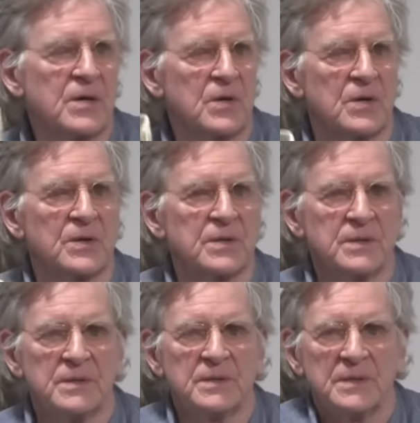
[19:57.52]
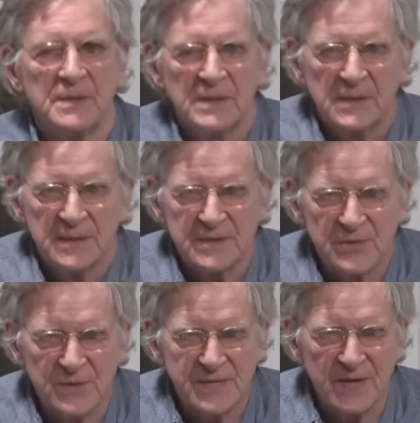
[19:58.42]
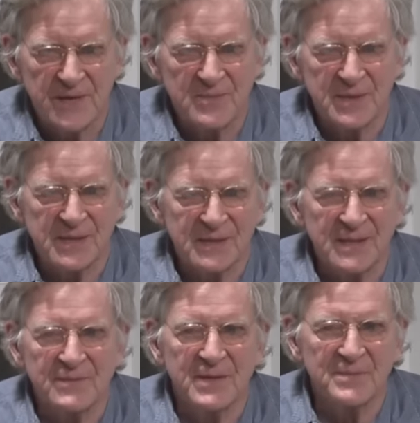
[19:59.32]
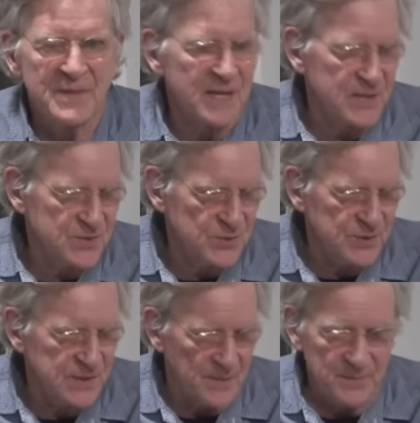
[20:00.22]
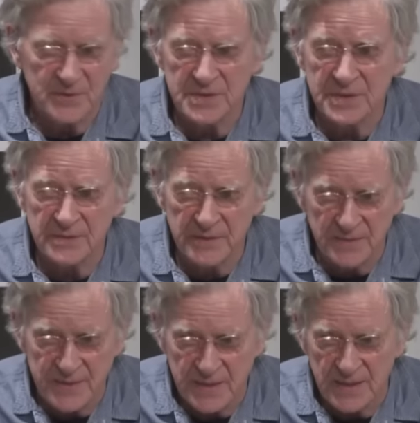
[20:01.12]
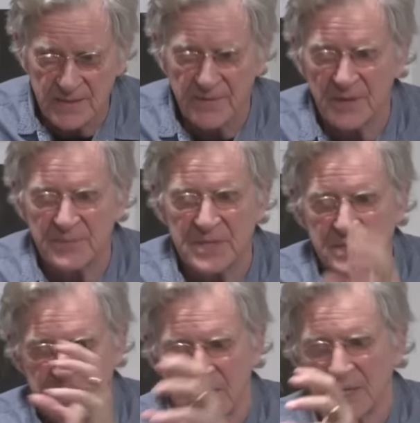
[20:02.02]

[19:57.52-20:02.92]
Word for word: I heard, It's always how they begin. Evam maya shrutam, which literally means, eva means